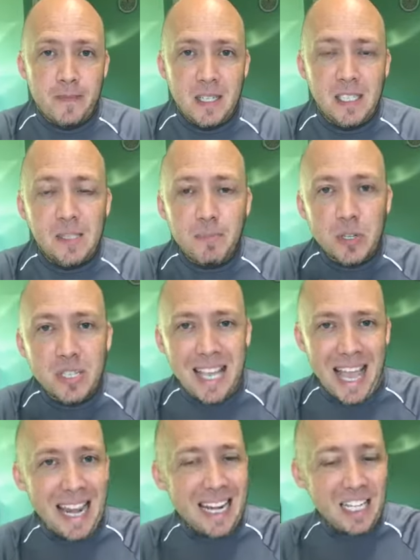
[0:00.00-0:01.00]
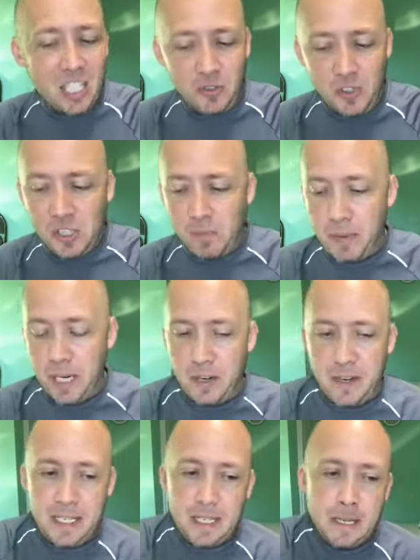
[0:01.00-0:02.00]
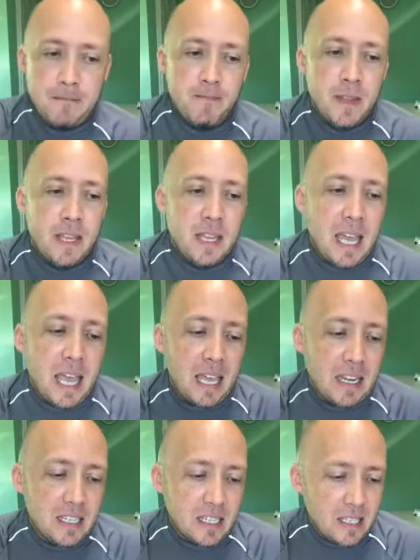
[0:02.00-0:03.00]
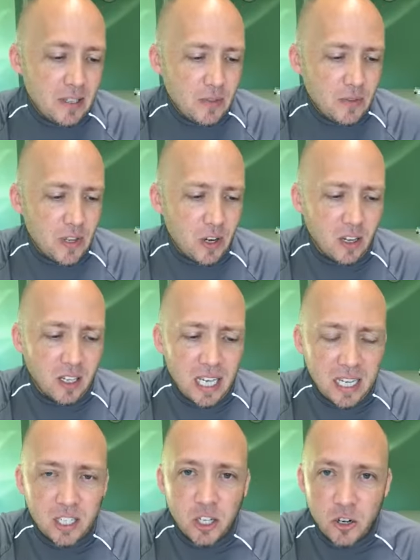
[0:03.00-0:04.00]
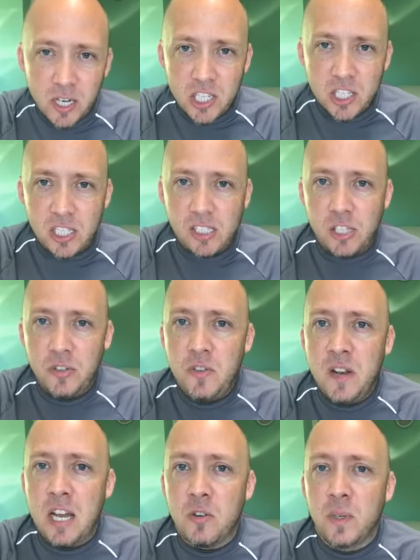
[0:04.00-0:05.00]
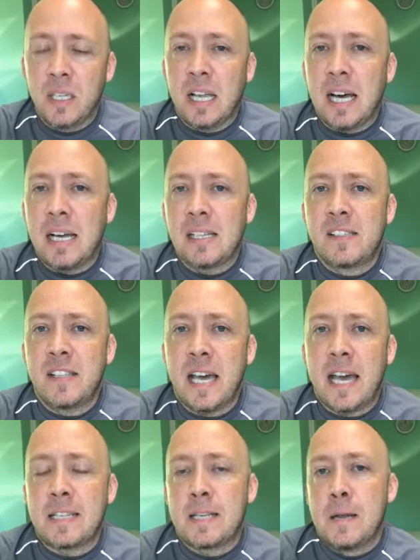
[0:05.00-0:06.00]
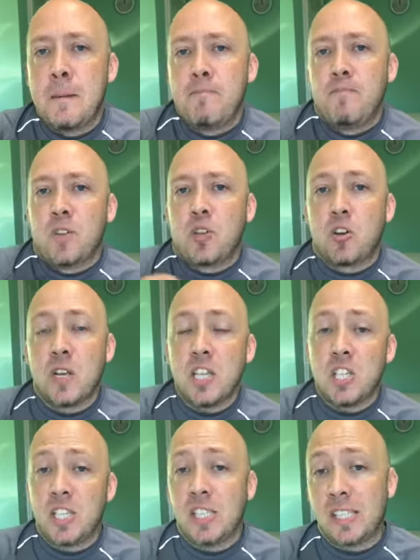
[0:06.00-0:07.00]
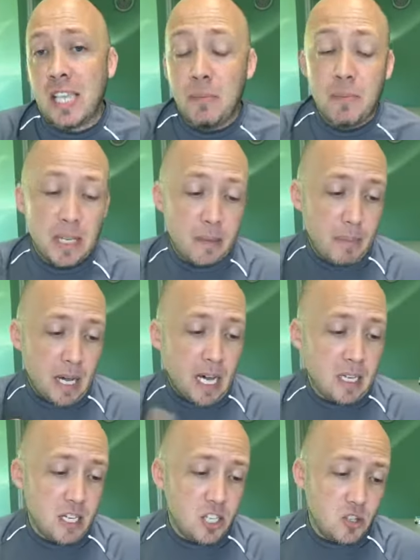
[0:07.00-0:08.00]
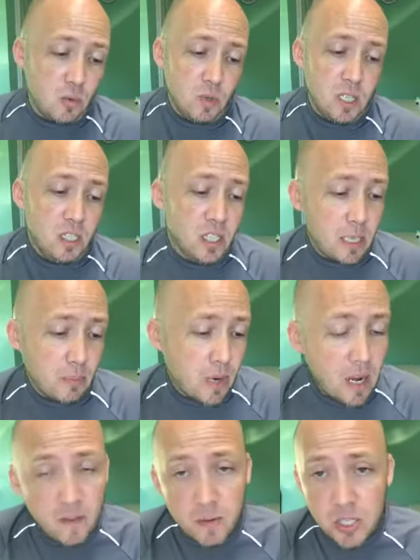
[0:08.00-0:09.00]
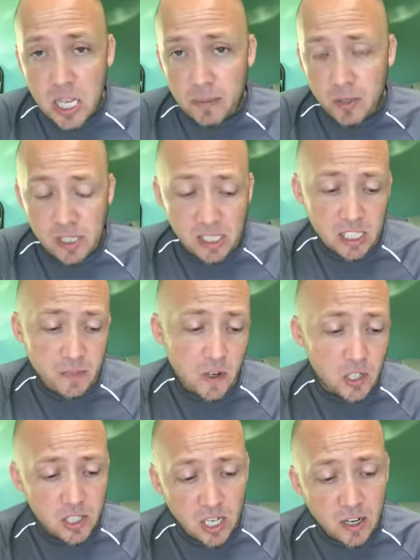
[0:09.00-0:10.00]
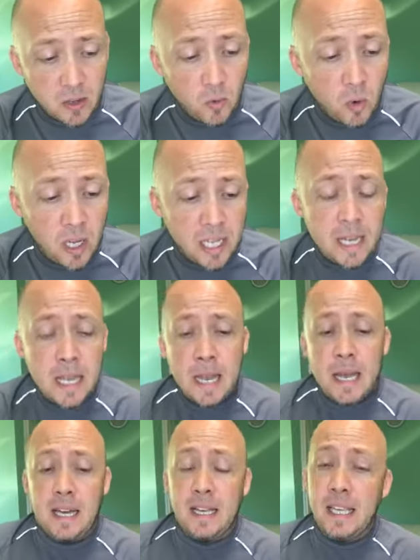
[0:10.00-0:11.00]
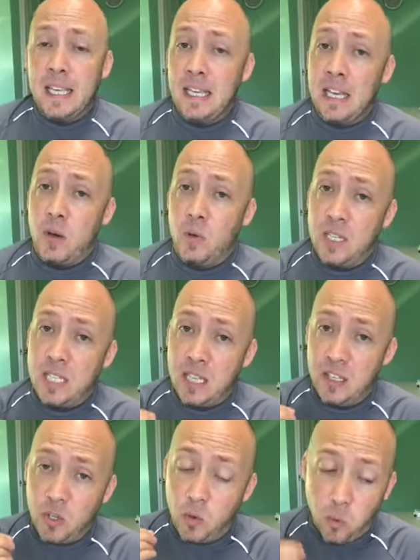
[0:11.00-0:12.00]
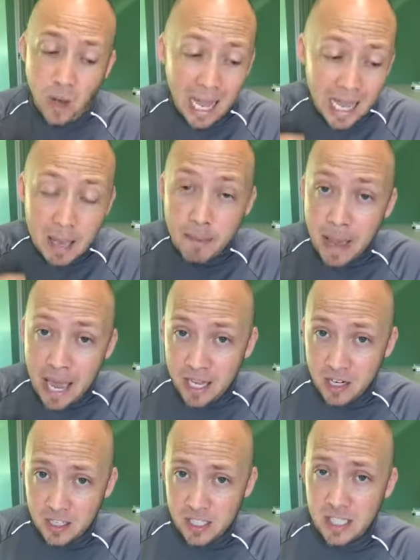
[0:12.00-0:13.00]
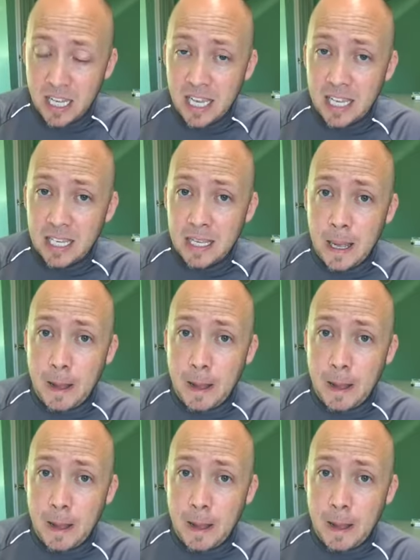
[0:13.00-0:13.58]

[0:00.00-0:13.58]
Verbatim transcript: It's pertaining to the spirit. And there are a lot of Christians who do not realize that Christians can be in bondage. So I want to look at Proverbs chapter 6, verse 31. Again, I want to tell you why it matters today,